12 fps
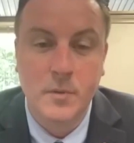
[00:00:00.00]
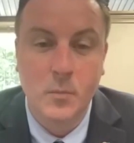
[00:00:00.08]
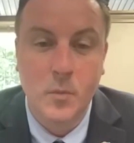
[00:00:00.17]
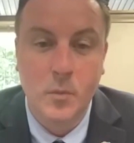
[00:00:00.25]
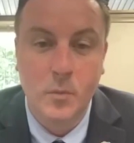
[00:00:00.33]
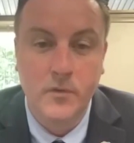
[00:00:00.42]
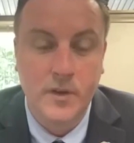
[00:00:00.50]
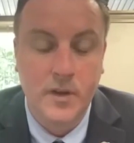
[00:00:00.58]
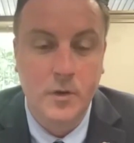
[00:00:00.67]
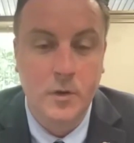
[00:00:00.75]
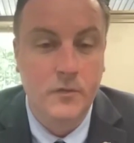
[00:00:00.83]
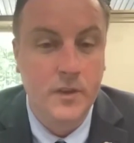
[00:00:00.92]
But what we've
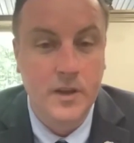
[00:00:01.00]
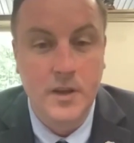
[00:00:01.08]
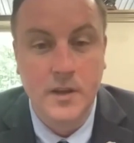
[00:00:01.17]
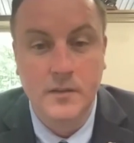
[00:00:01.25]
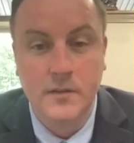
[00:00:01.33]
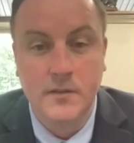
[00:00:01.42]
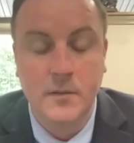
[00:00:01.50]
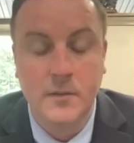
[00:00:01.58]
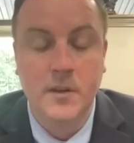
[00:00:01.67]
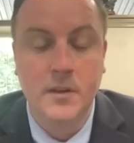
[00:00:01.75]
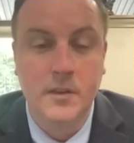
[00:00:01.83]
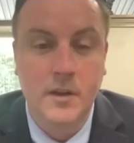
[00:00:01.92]
seen over the years, it
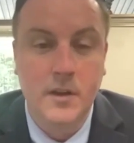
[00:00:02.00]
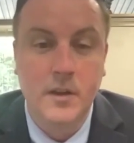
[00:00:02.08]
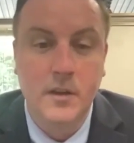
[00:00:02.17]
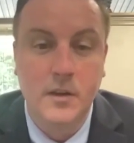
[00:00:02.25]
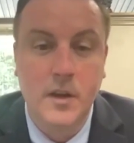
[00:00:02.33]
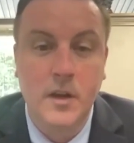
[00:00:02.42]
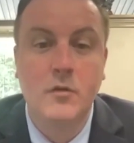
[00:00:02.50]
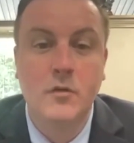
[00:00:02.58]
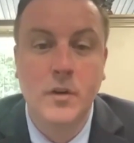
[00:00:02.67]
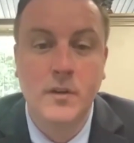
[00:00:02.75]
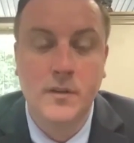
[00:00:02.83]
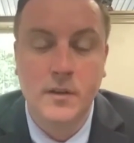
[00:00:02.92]
seems that the
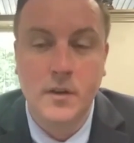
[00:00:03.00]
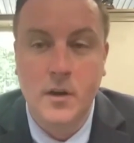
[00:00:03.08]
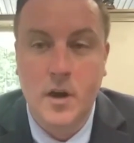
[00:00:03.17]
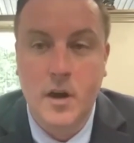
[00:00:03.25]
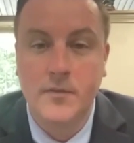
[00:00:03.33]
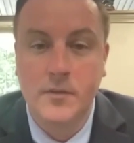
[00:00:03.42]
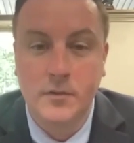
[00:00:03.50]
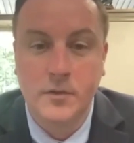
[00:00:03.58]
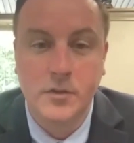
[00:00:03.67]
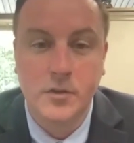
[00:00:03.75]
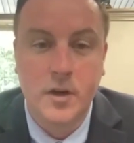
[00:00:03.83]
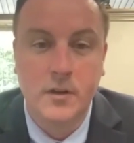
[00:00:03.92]
increase in officer
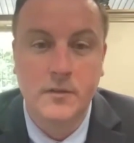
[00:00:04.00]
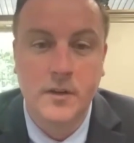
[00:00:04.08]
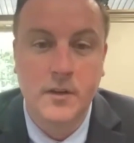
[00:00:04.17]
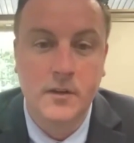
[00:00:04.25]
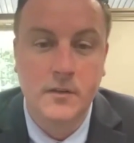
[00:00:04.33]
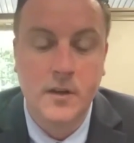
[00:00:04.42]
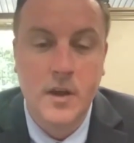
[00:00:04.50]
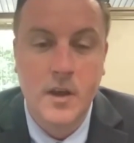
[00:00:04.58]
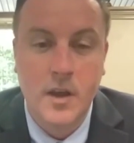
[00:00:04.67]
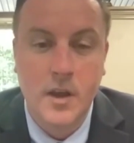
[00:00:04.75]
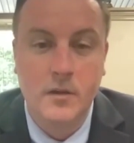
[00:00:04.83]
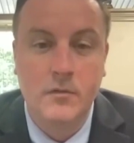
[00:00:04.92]
assaults has
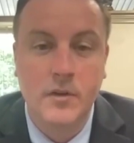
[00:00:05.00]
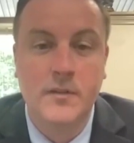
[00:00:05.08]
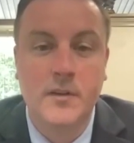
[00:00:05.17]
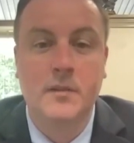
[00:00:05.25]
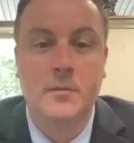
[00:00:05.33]
increased